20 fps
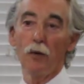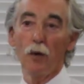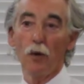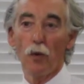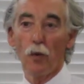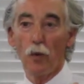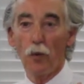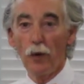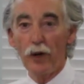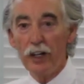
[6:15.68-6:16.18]

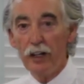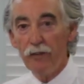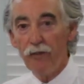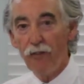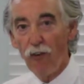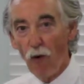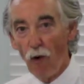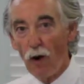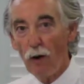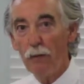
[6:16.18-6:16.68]

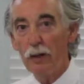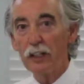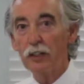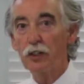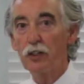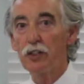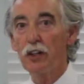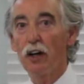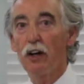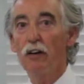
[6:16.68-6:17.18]
reform
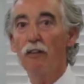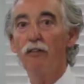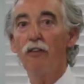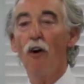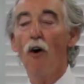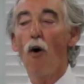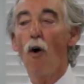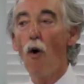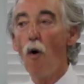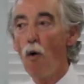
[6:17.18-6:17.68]

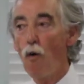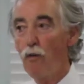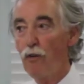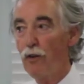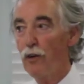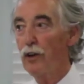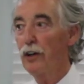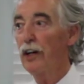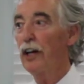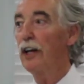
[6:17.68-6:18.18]
itself
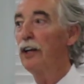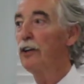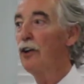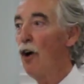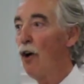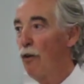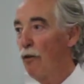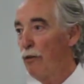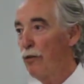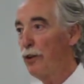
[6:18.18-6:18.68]
over and
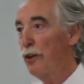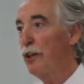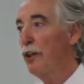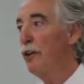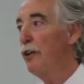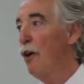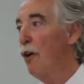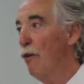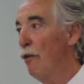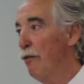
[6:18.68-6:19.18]
over
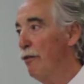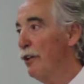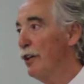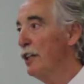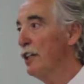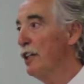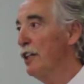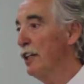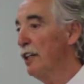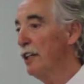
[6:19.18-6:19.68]
and
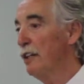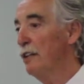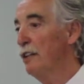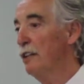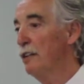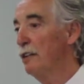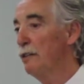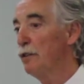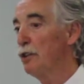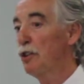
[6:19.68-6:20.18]
over again.
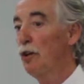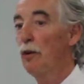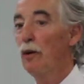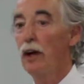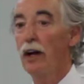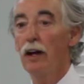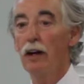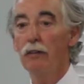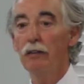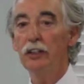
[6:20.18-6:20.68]
So
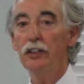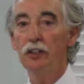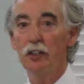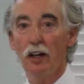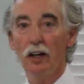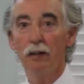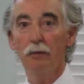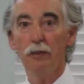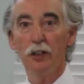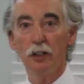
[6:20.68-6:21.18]
every
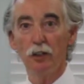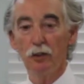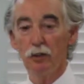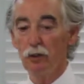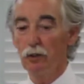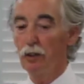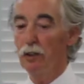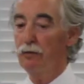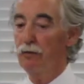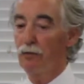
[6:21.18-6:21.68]
time that you
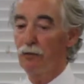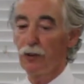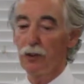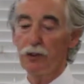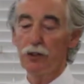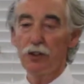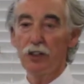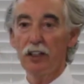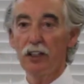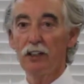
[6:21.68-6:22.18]
do it,
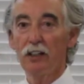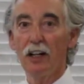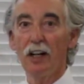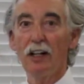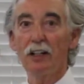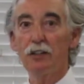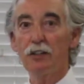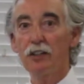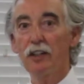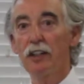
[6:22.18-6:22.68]
first thing,
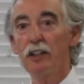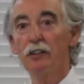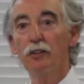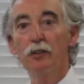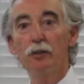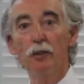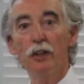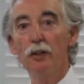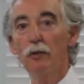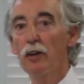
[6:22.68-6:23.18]
last thing, and
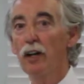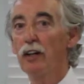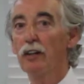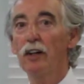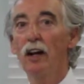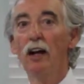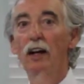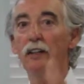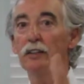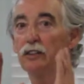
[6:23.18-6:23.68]
3 red
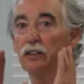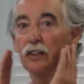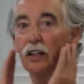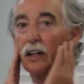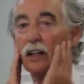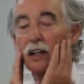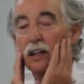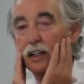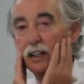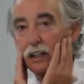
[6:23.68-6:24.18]
lights,
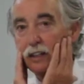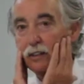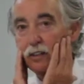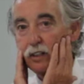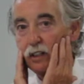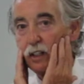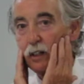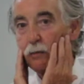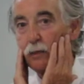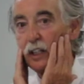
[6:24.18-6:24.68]
it's
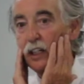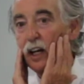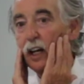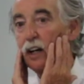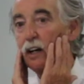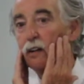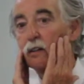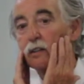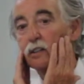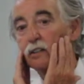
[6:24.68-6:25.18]
going to be
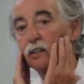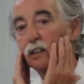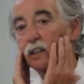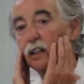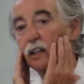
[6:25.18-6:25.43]
out.